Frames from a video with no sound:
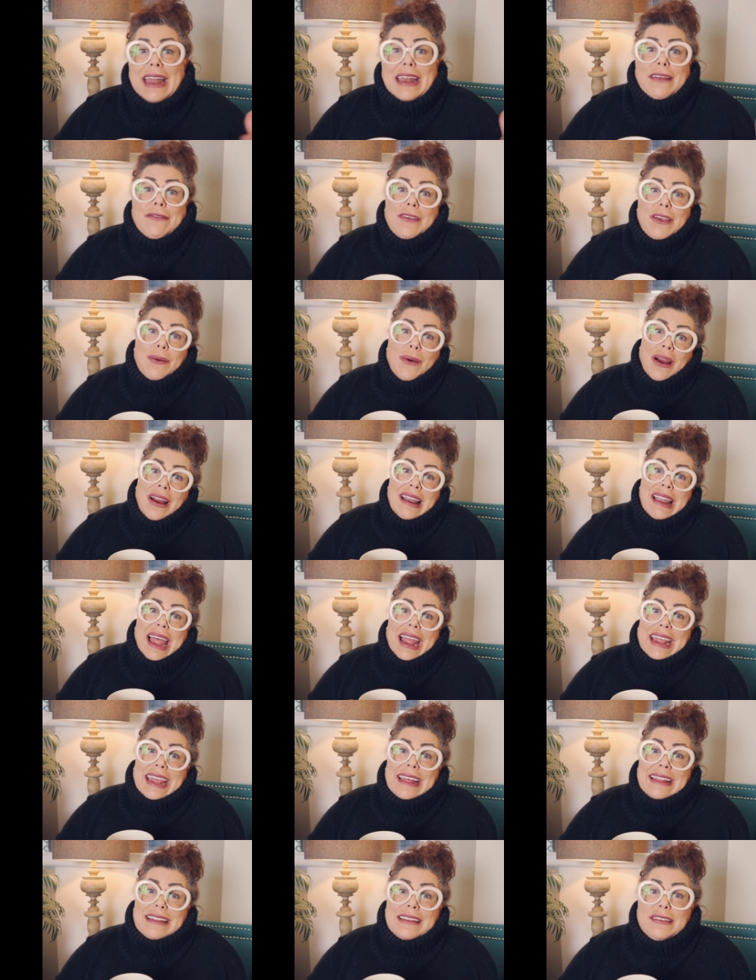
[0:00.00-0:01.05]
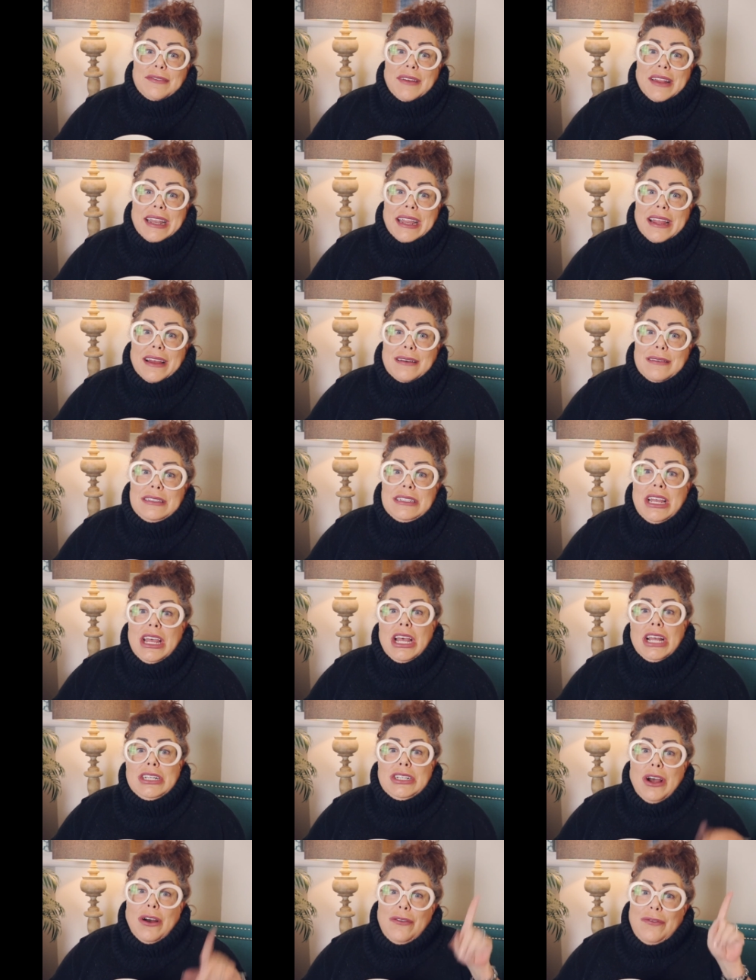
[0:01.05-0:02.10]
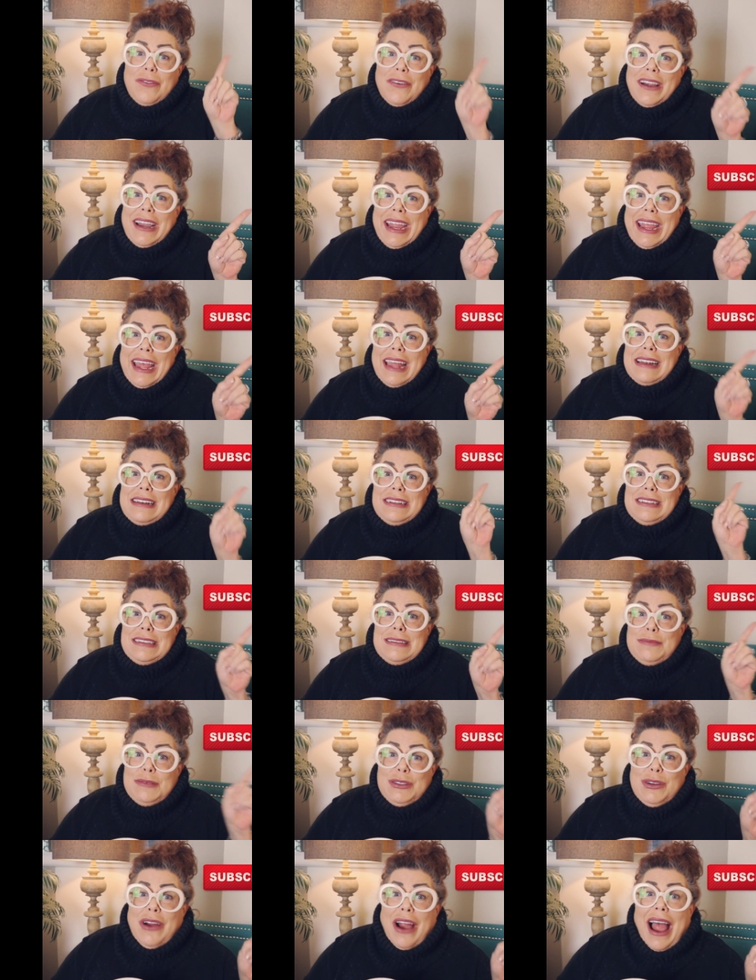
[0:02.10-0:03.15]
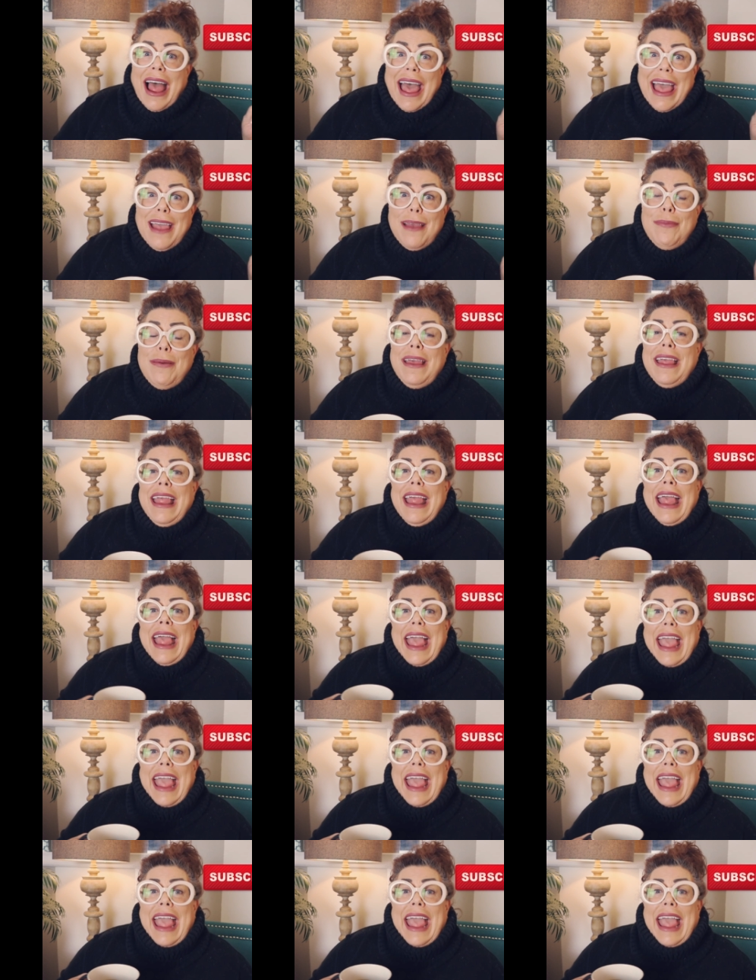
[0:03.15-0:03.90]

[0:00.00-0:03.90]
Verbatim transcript: And if you are liking these videos, don't forget to subscribe.